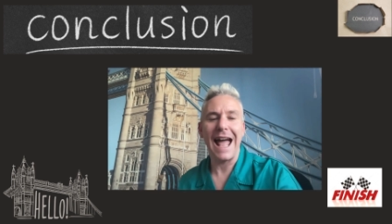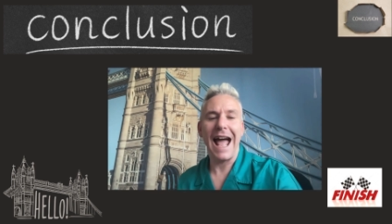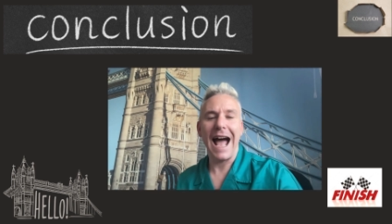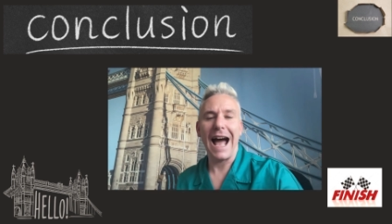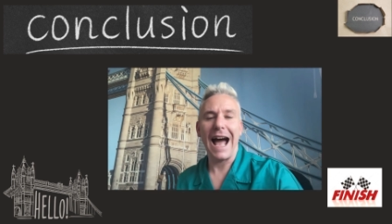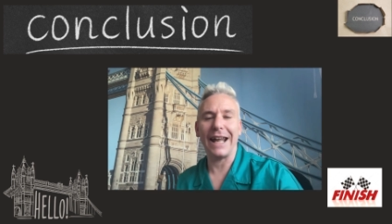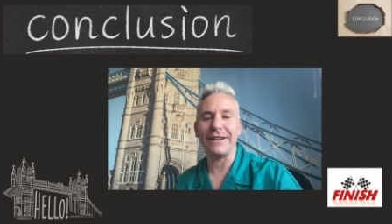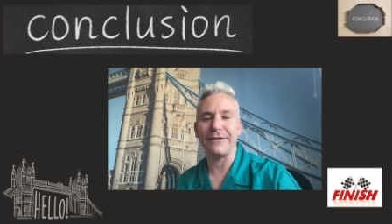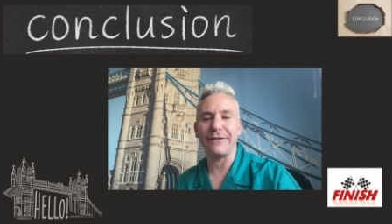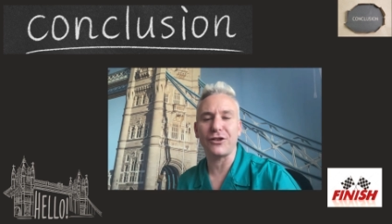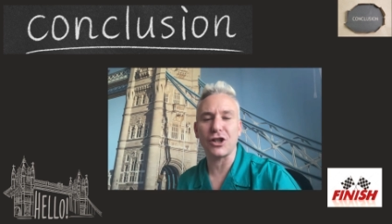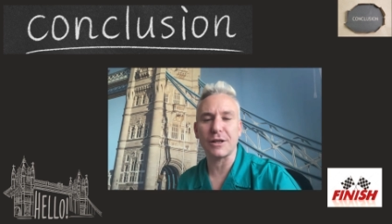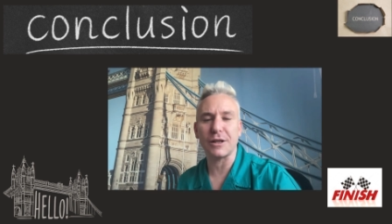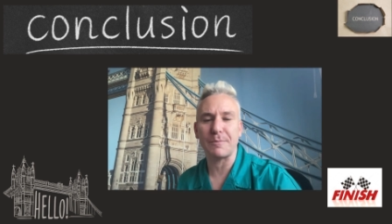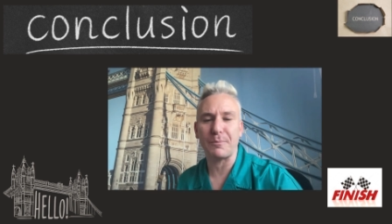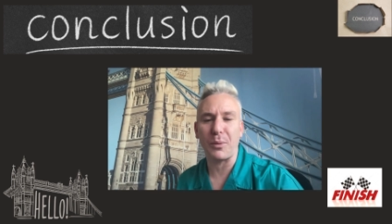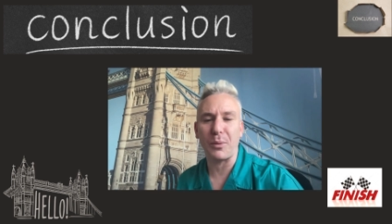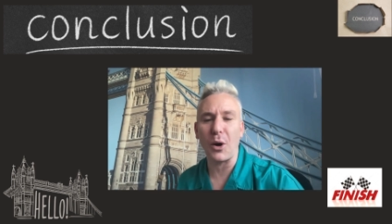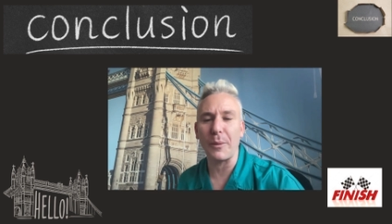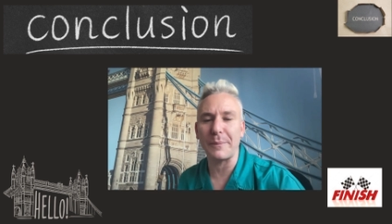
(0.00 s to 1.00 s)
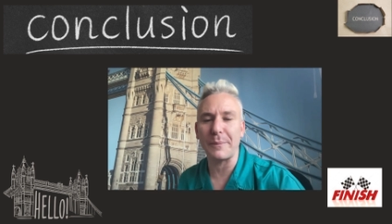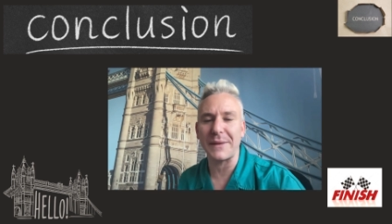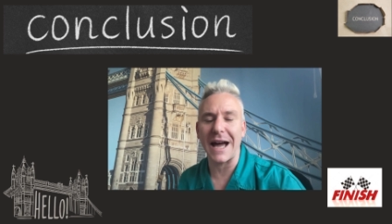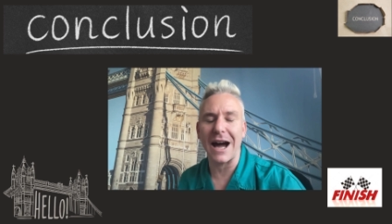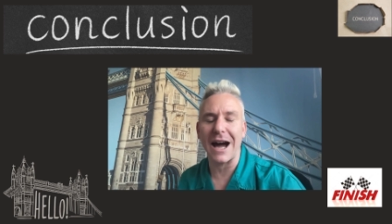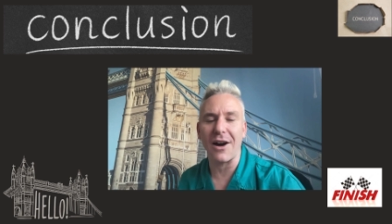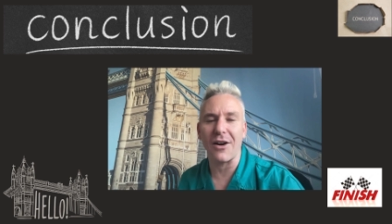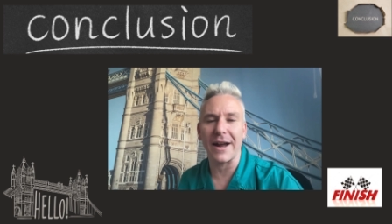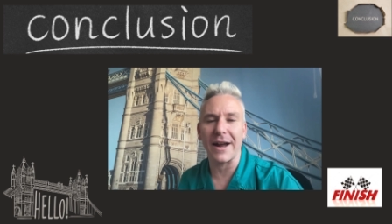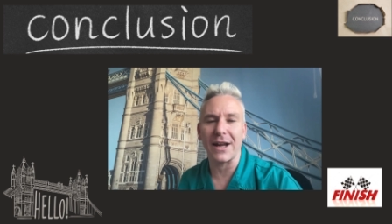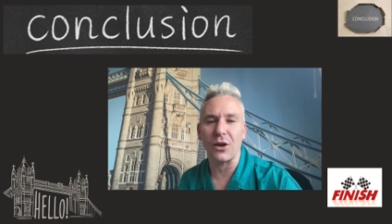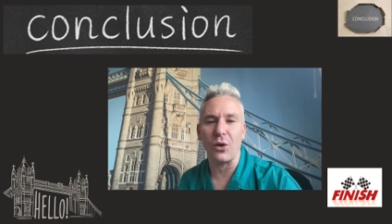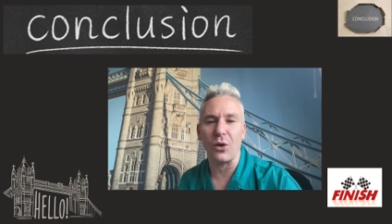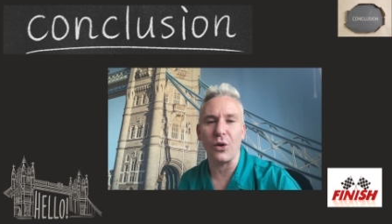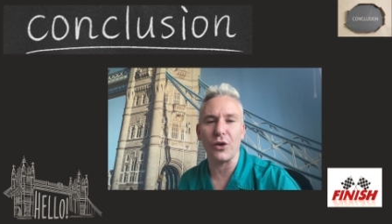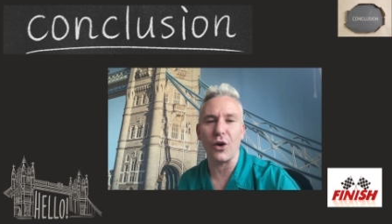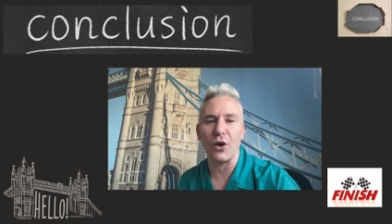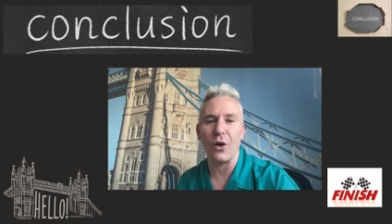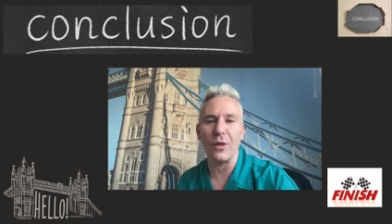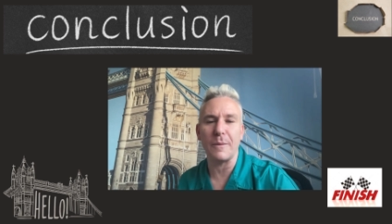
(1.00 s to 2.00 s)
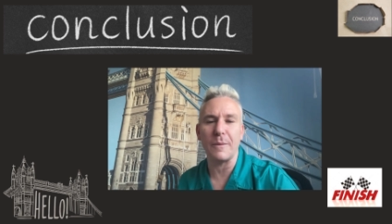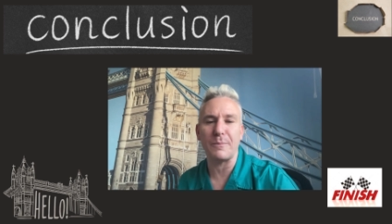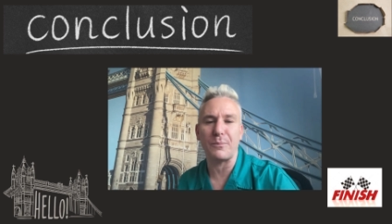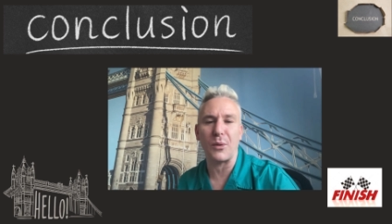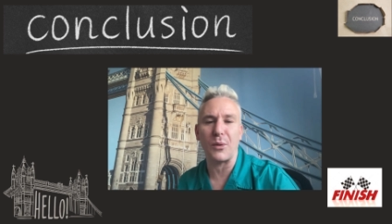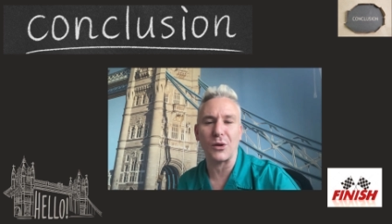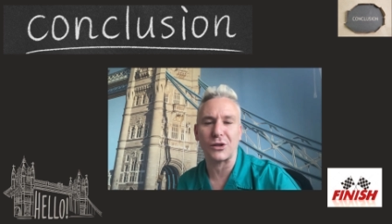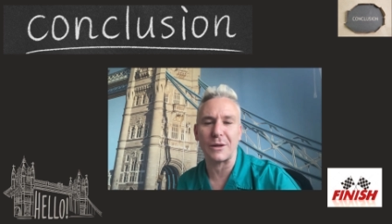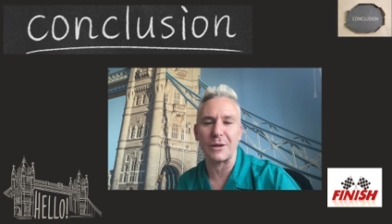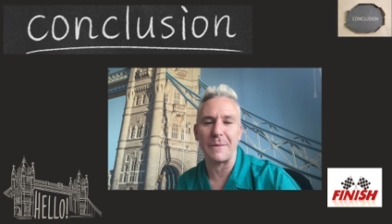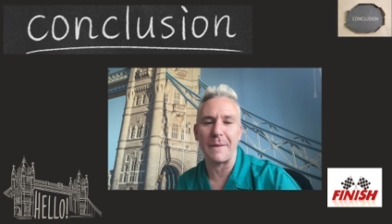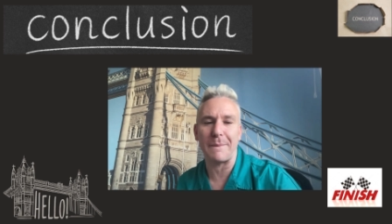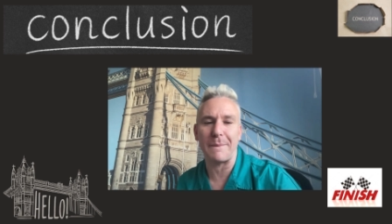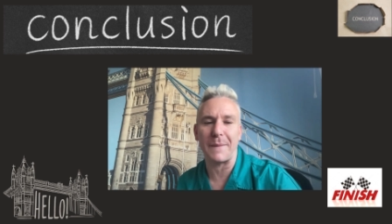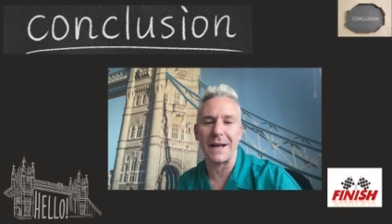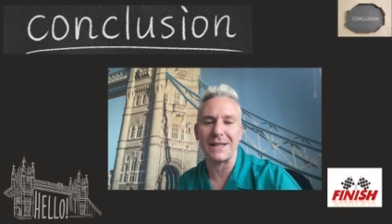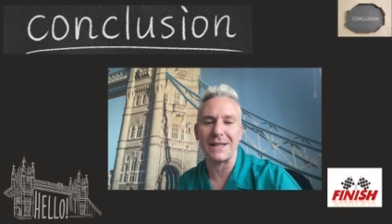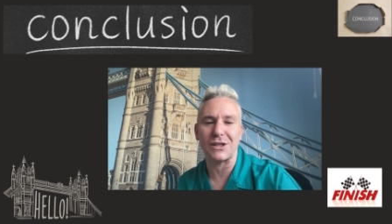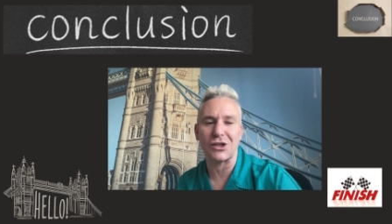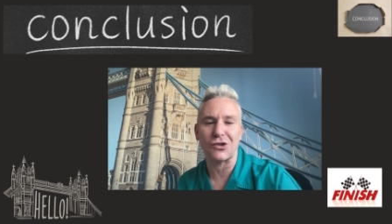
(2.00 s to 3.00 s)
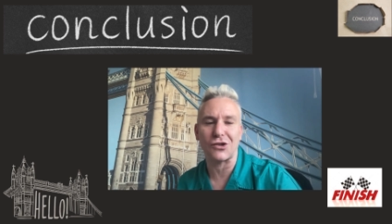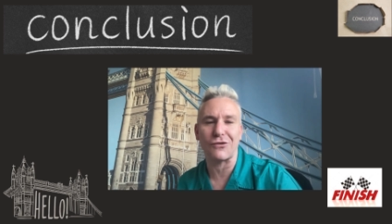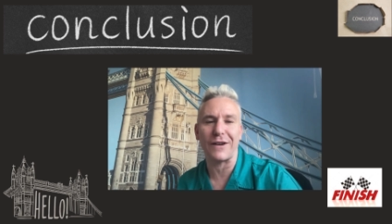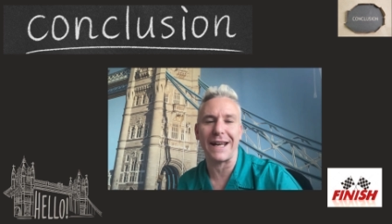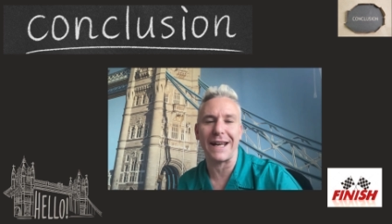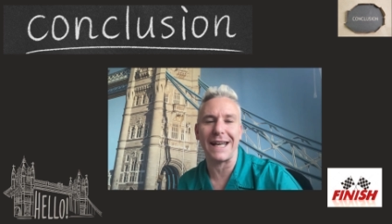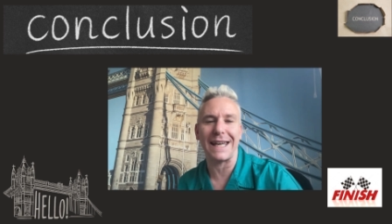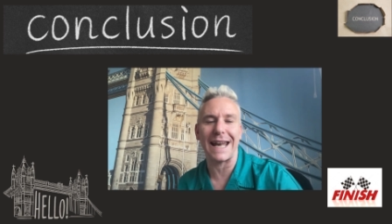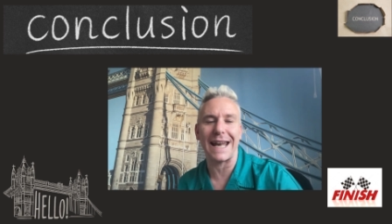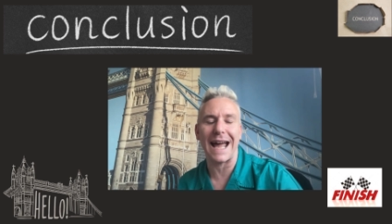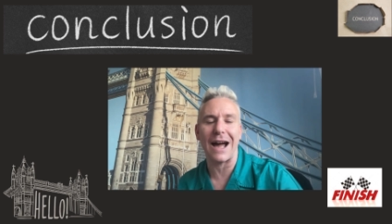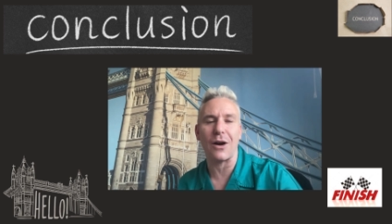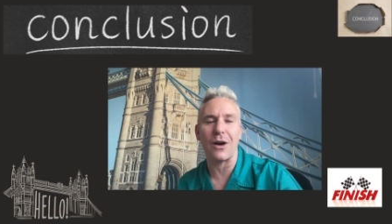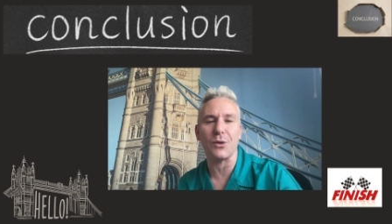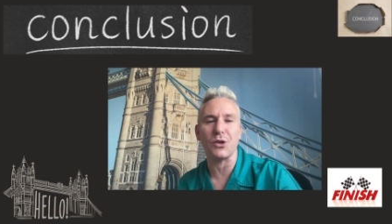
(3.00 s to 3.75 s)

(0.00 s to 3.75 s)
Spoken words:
And I've just popped that icon on the bottom of my screen now.